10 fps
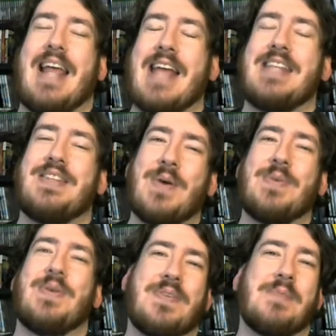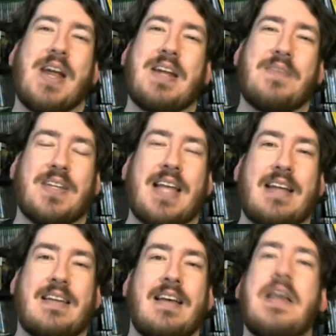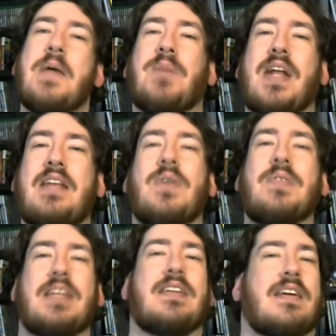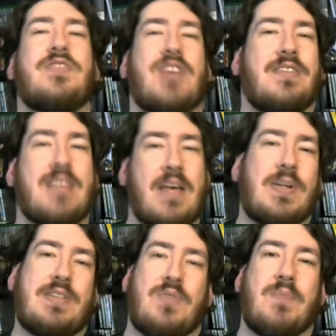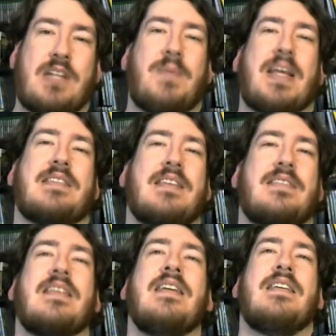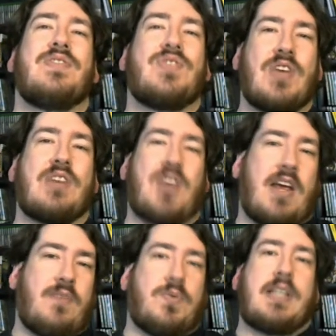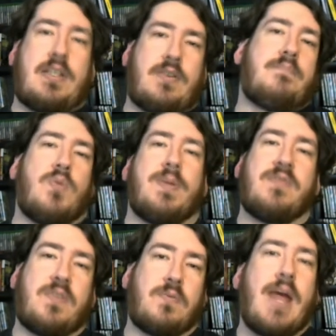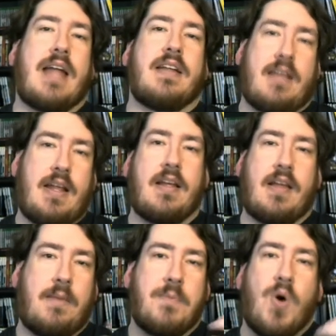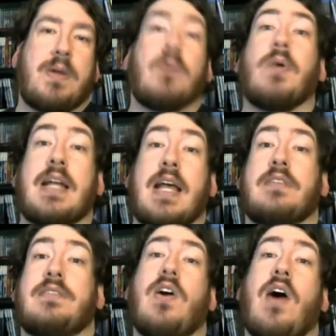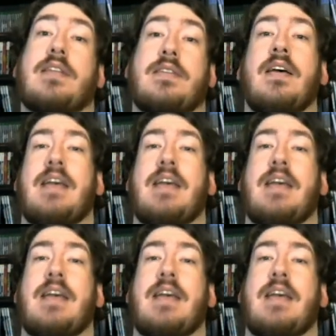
I don't know if I'm ready for that, but I don't think they're going to change that one too much, because it's such a really good moment for Red, and I'm hoping we're going to get a lot,